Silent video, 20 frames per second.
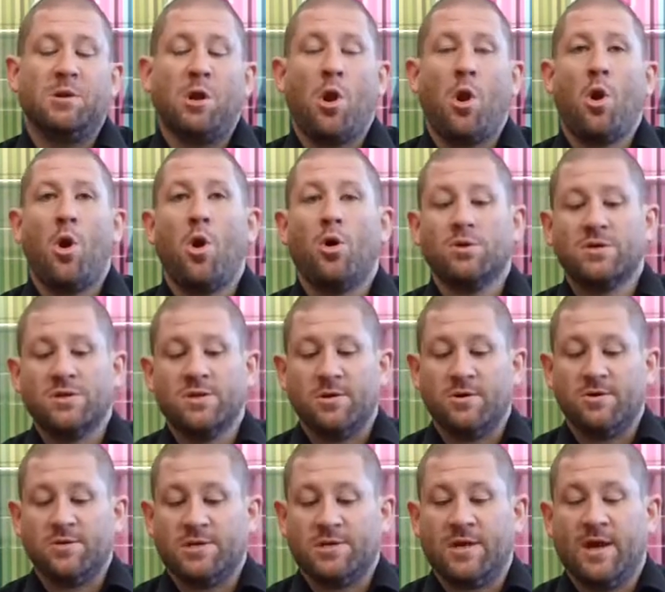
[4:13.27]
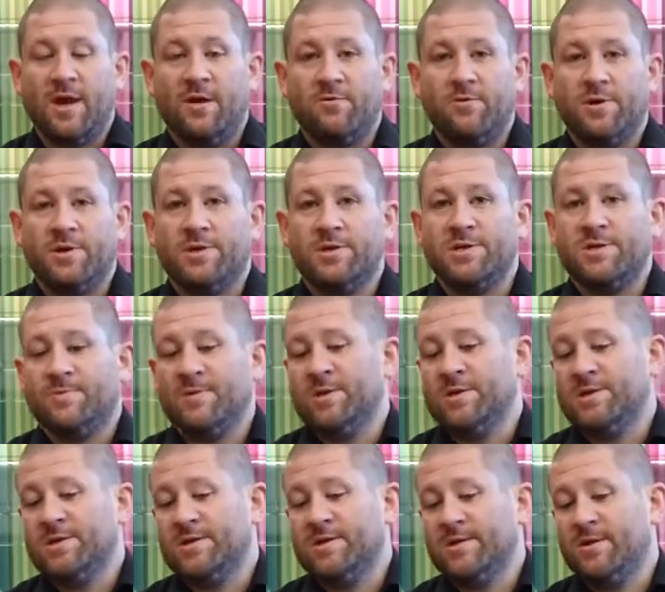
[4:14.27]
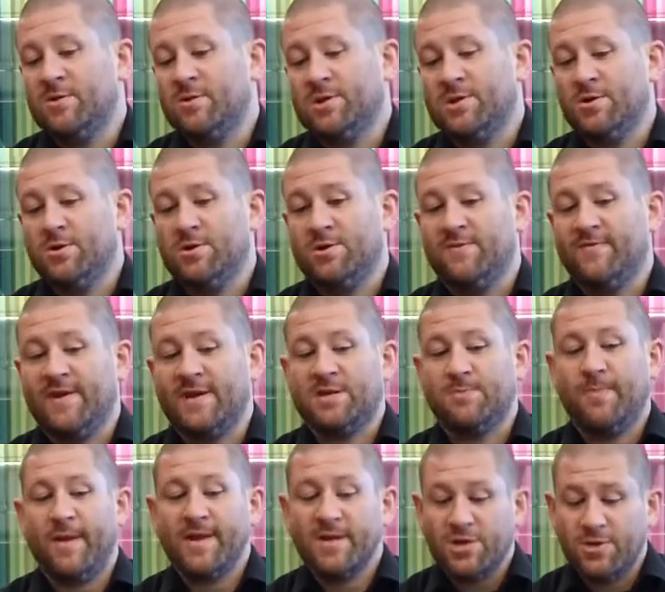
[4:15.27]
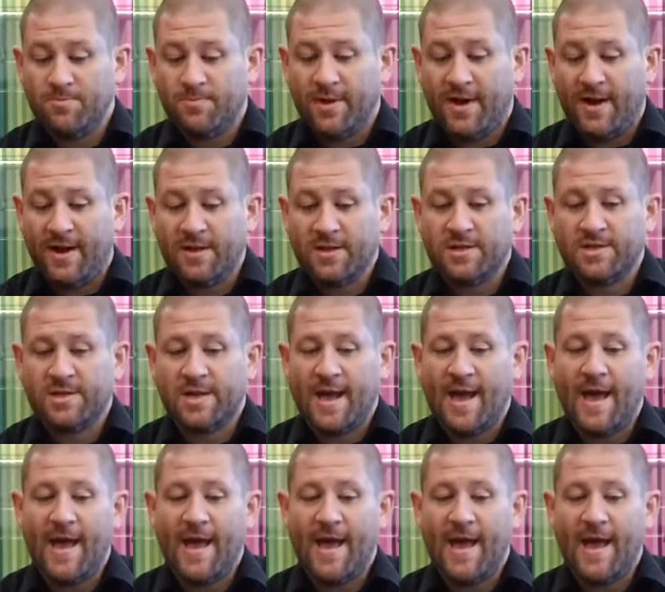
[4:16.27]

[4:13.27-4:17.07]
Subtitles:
lots and lots of characters because there's lots and lots of expansion packs.